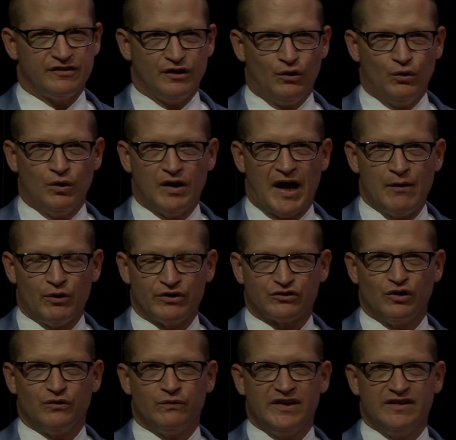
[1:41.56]
So I was
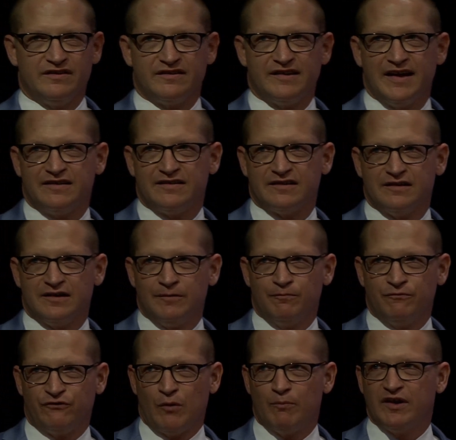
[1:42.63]
convinced that
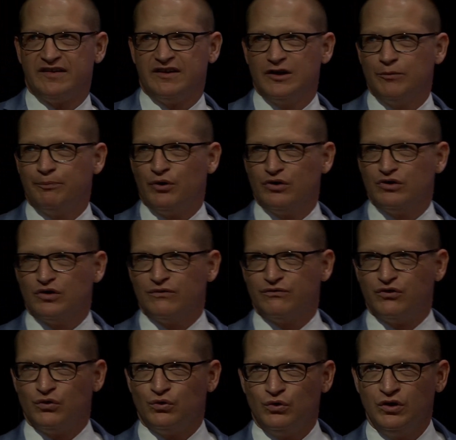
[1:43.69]
from material point of
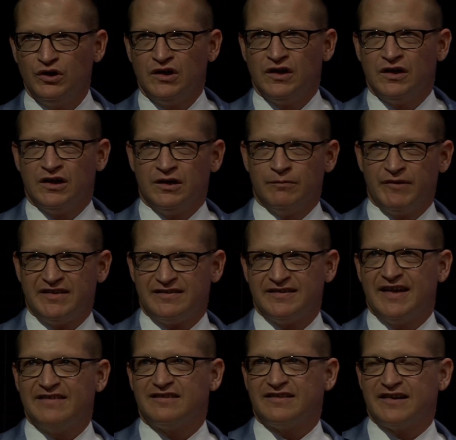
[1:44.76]
view, it's
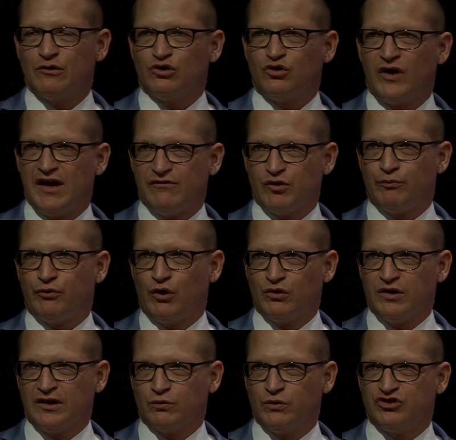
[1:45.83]
necessary to have a
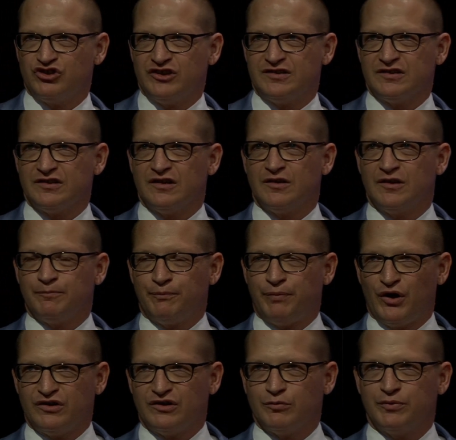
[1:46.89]
product which is
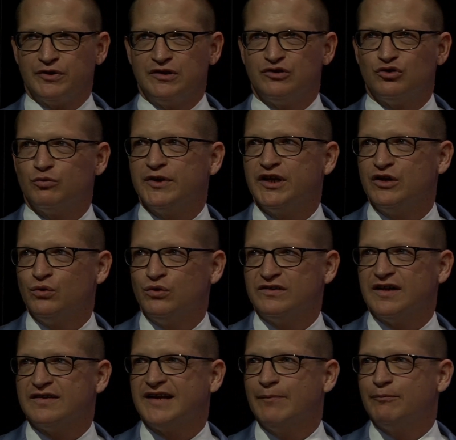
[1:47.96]
possible to be used
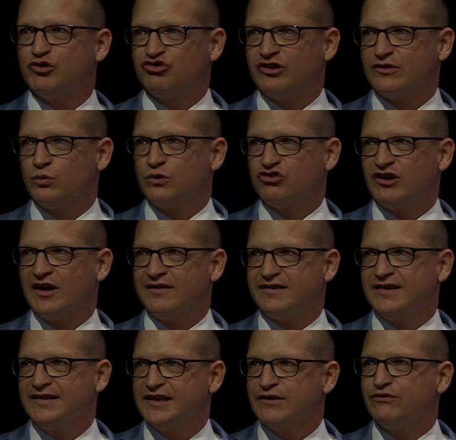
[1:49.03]
at temperatures which are
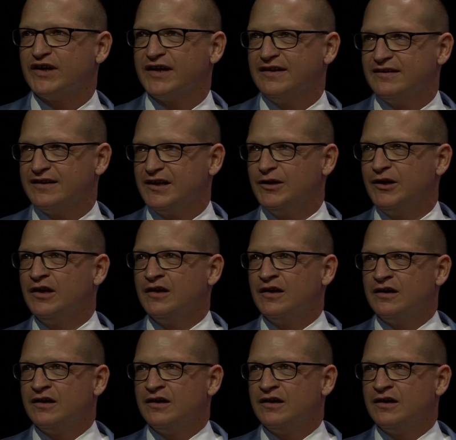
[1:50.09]
significantly